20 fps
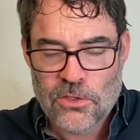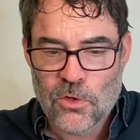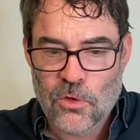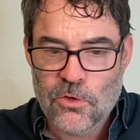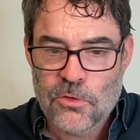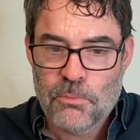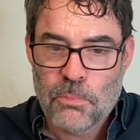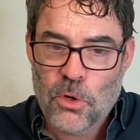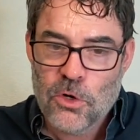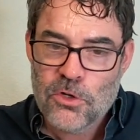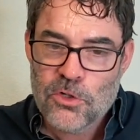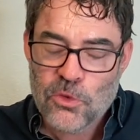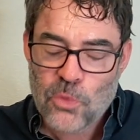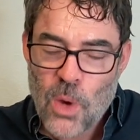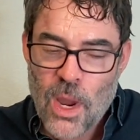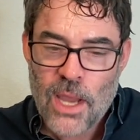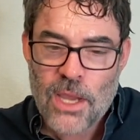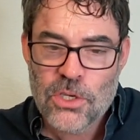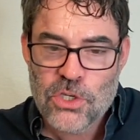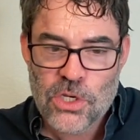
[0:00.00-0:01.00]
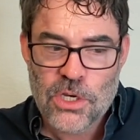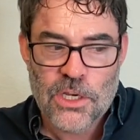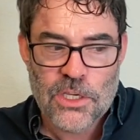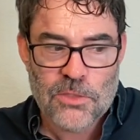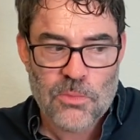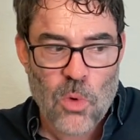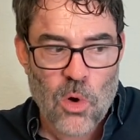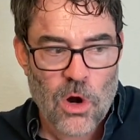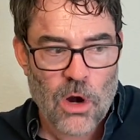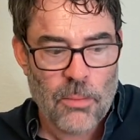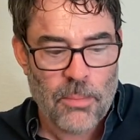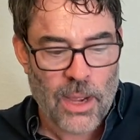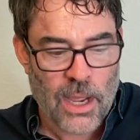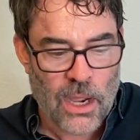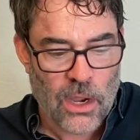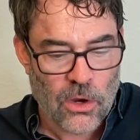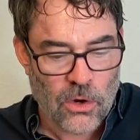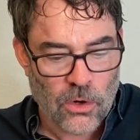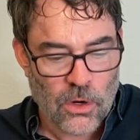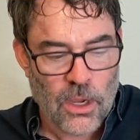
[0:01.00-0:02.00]
So persuasion is more
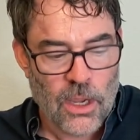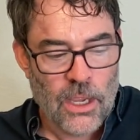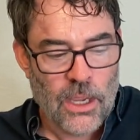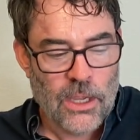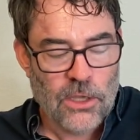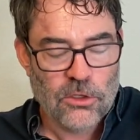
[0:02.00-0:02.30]
about